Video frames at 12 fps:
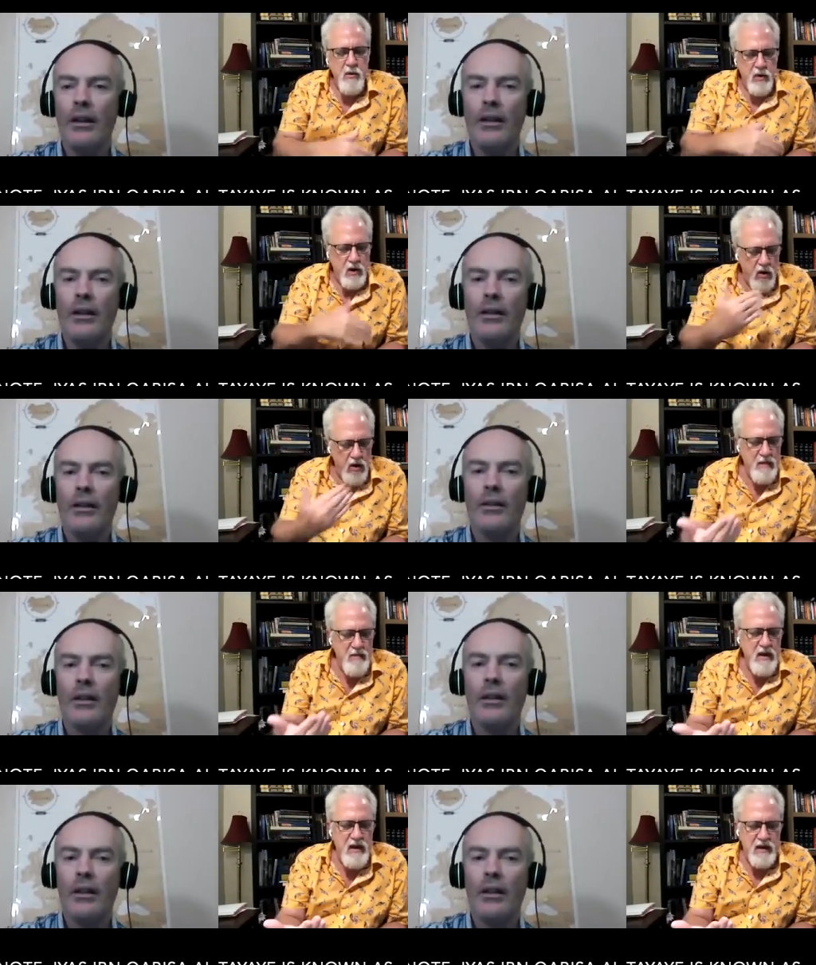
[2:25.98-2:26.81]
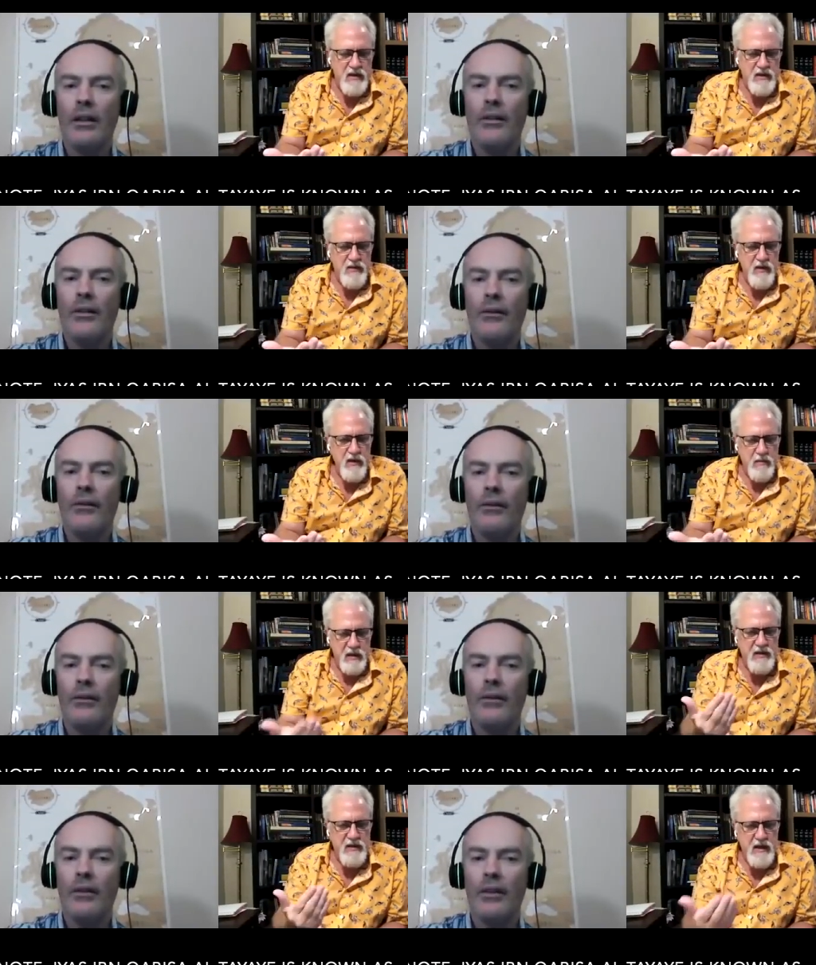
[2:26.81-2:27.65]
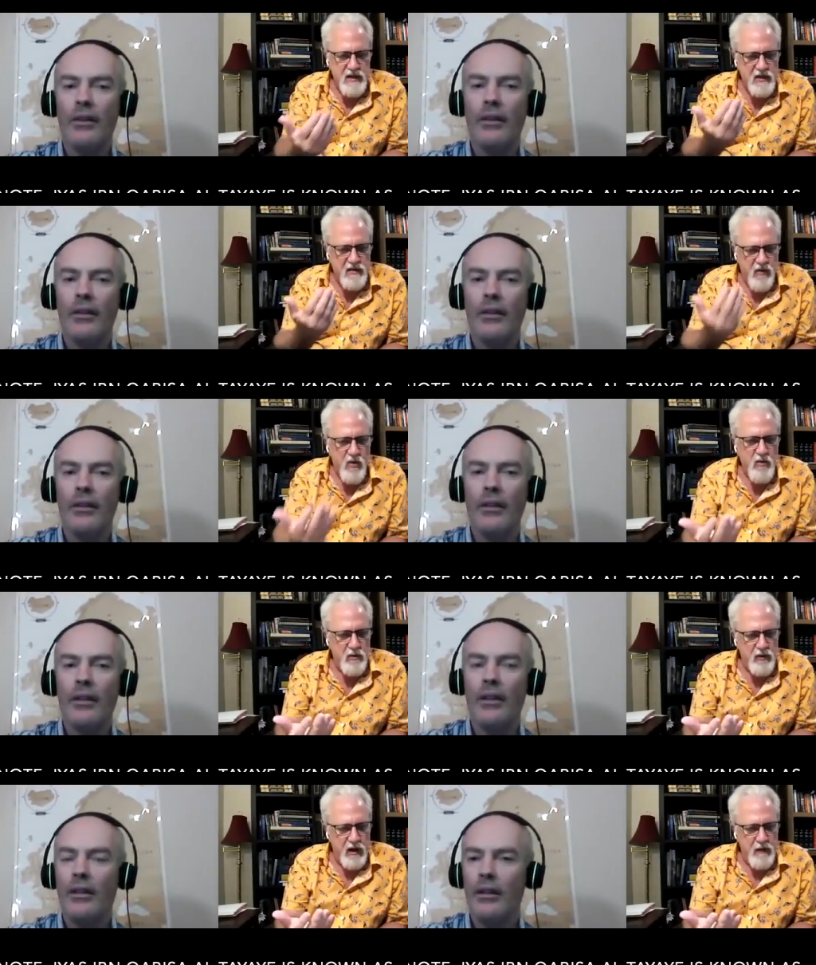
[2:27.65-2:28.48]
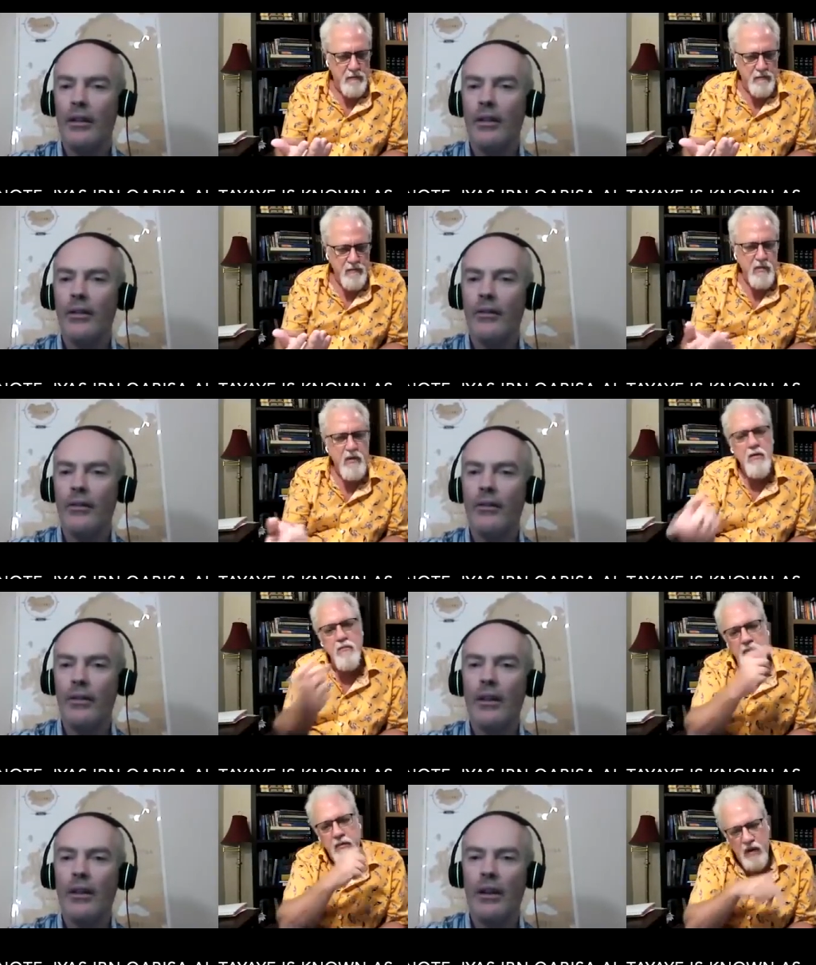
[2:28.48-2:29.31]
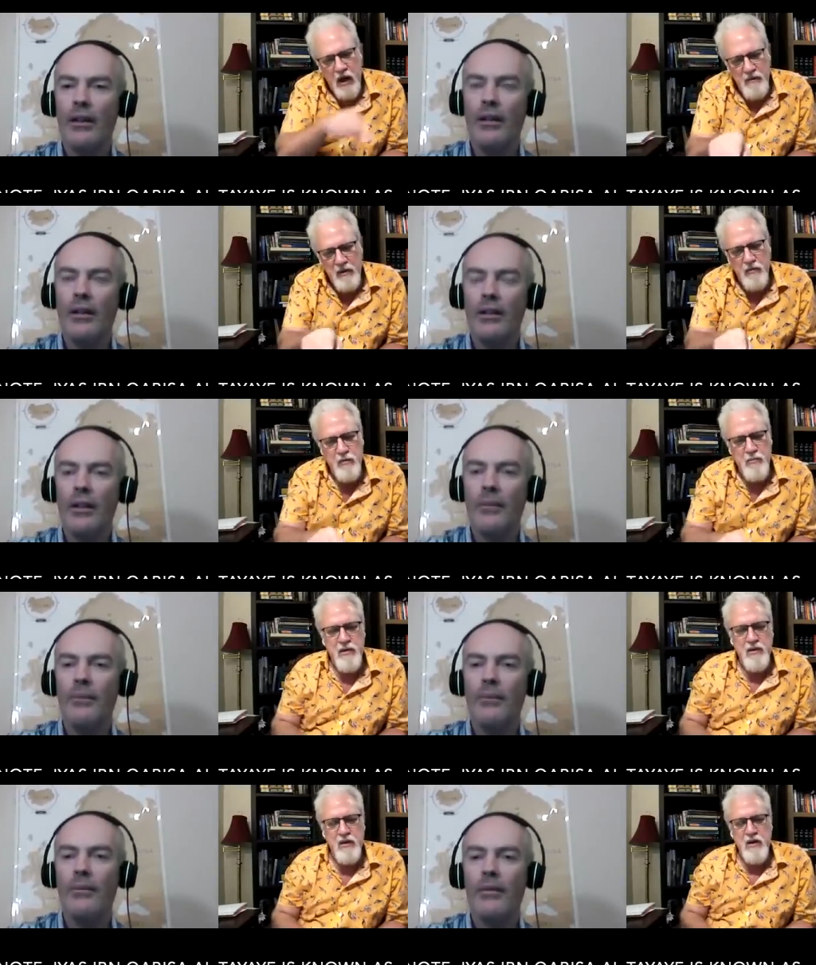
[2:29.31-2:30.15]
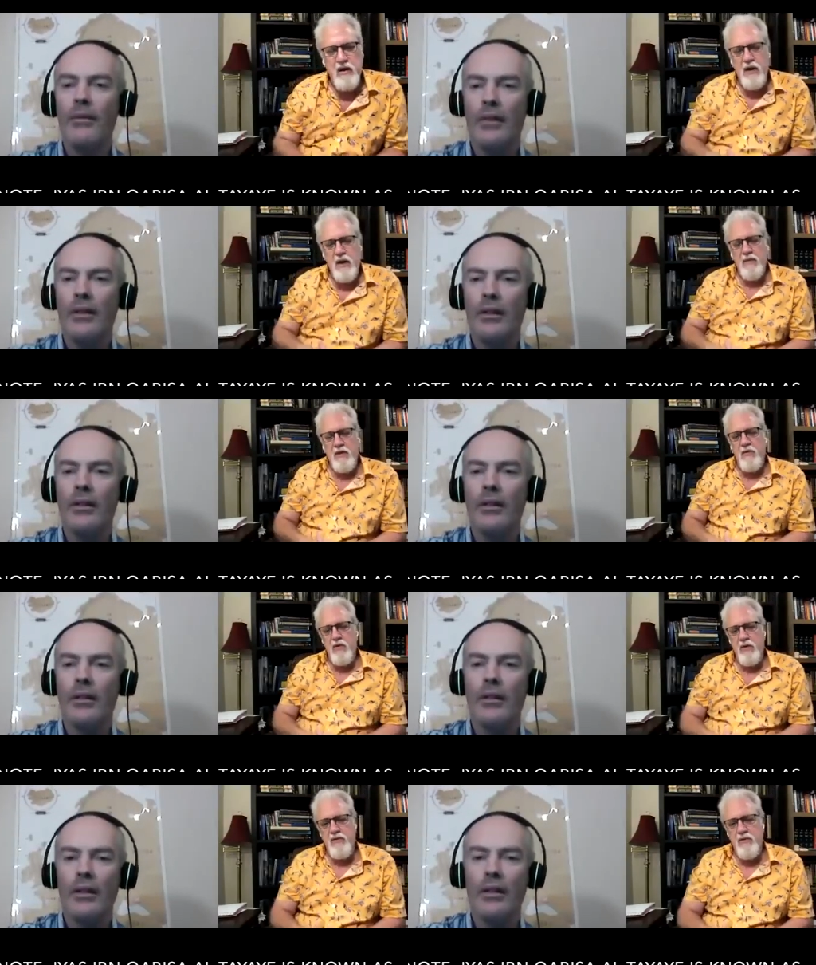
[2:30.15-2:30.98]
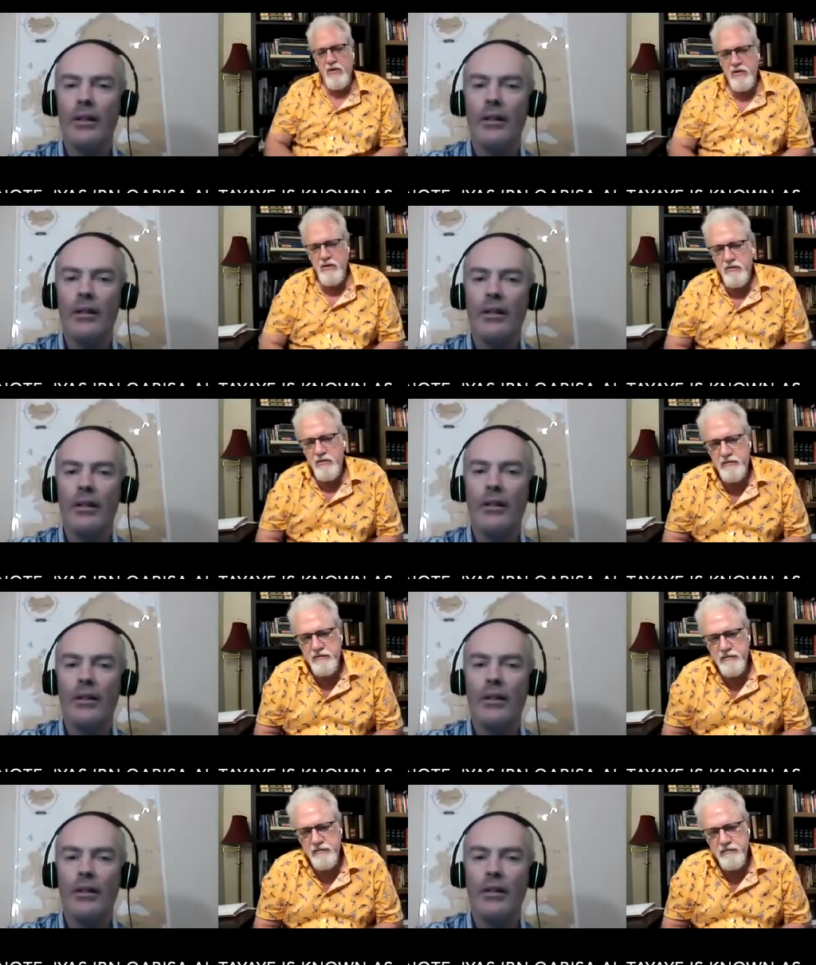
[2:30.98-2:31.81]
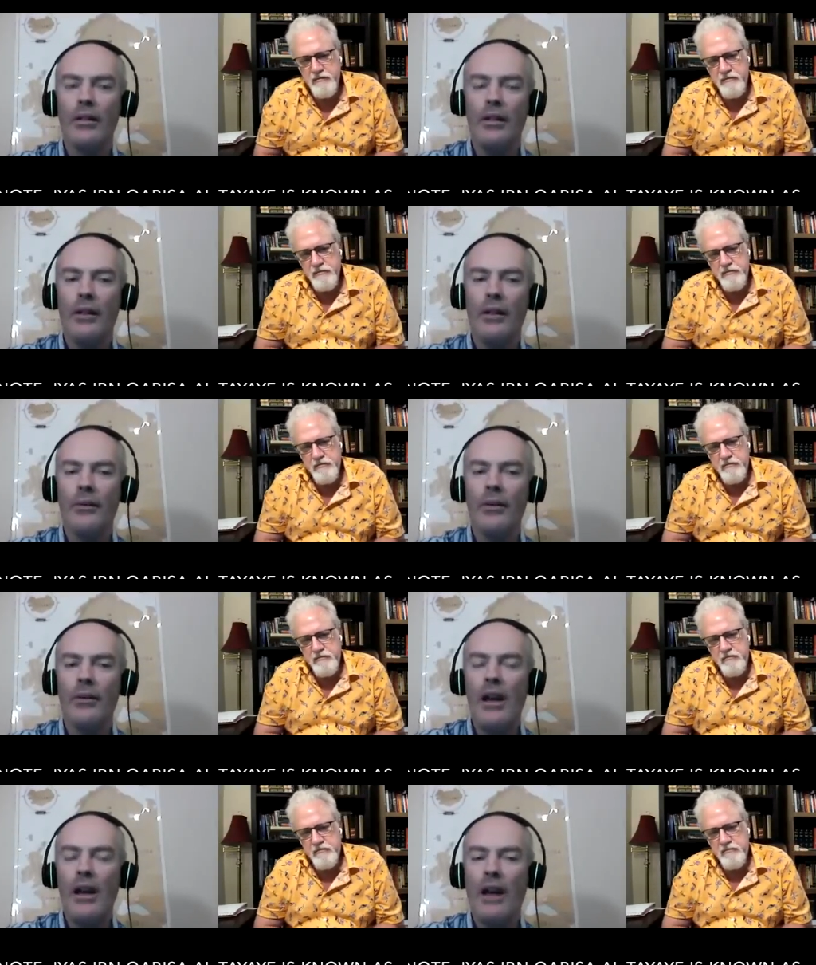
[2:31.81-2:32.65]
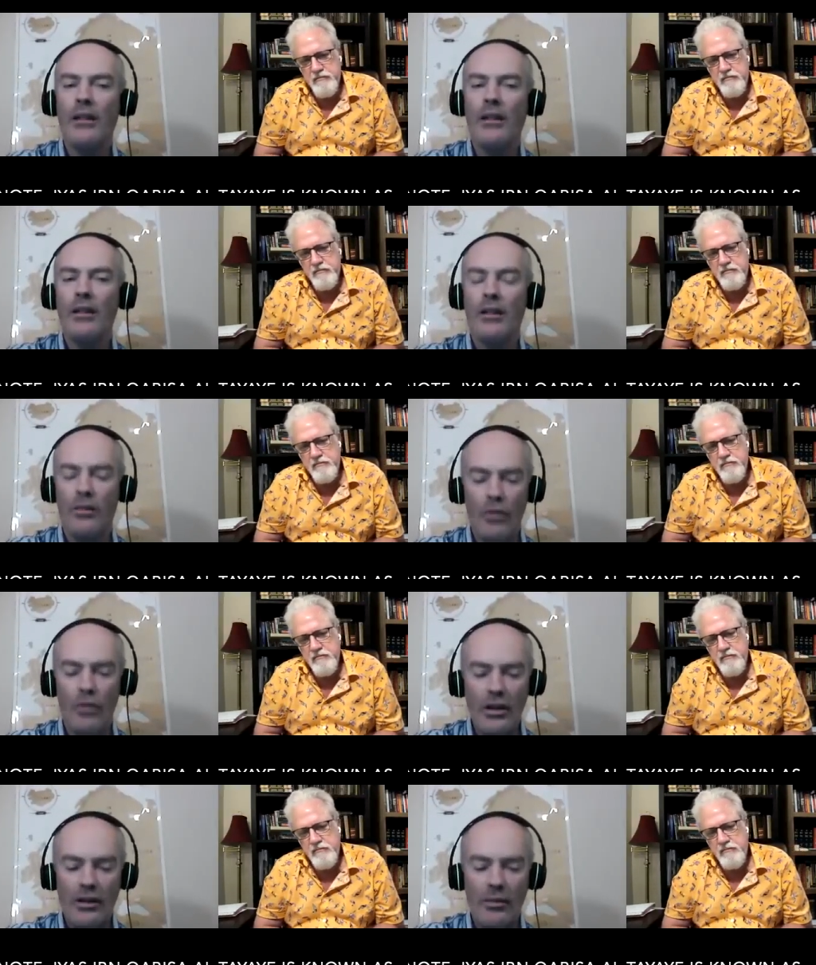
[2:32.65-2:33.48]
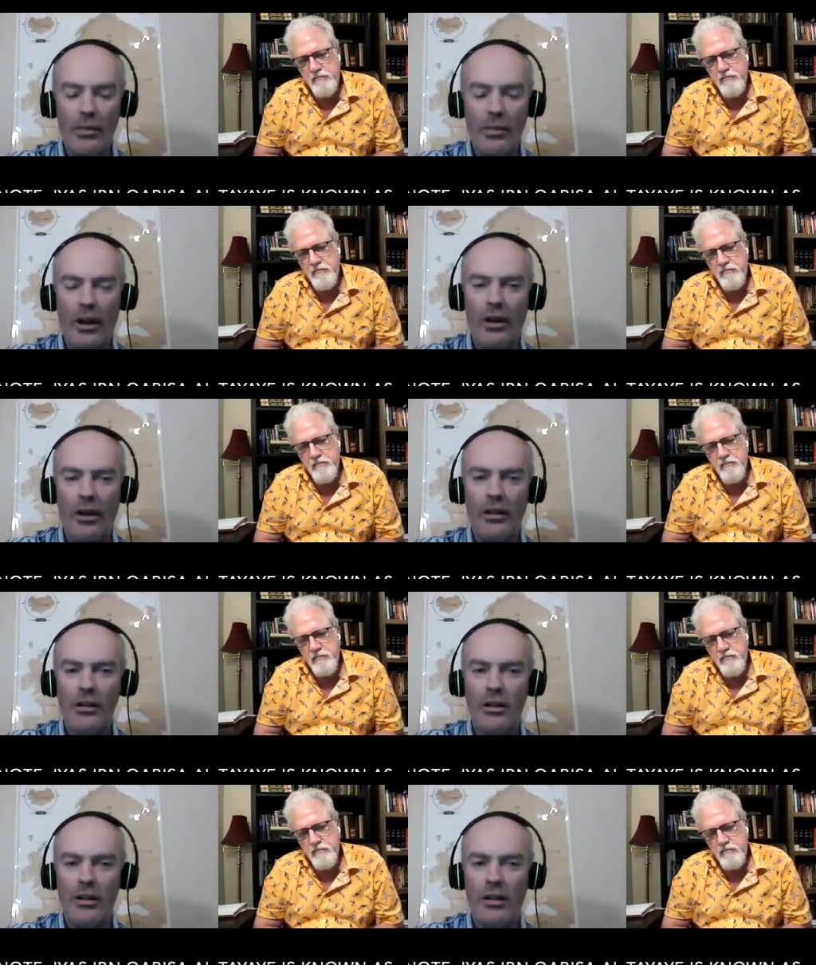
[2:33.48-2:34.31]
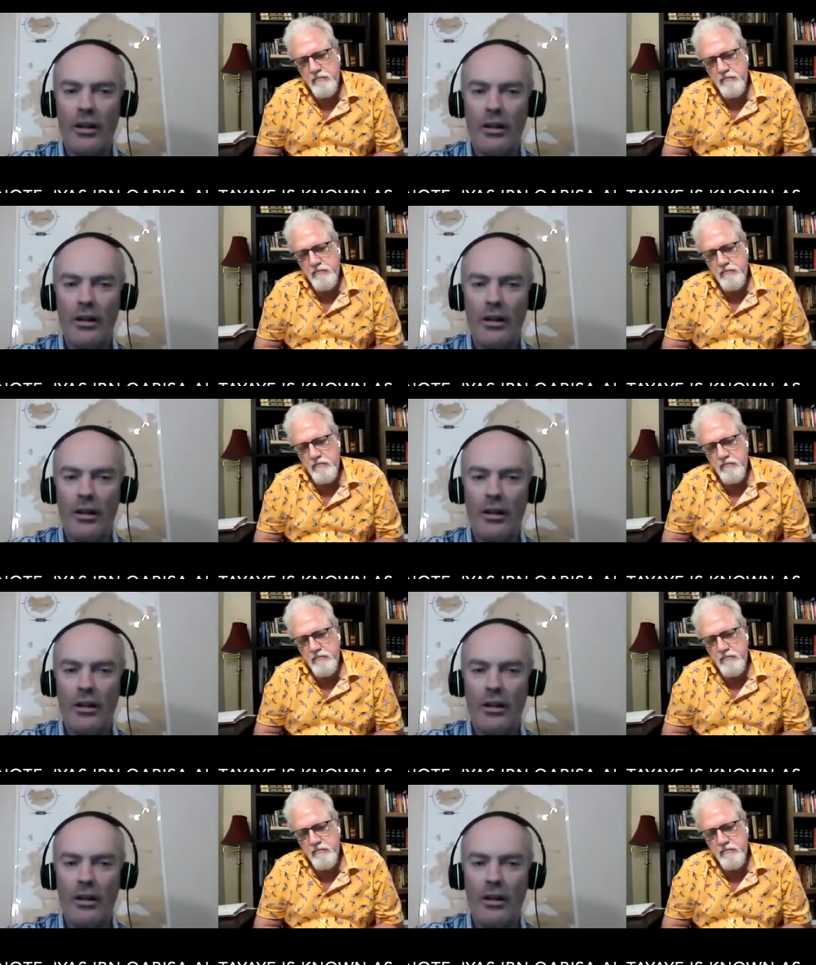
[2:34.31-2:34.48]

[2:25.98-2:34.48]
Speaker 1: we're yeah. calling him Iyas because that's his formal name, but Muhammad yeah. would be the nickname that we're referring to.
Speaker 2: Yeah. And the, the reason behind uh,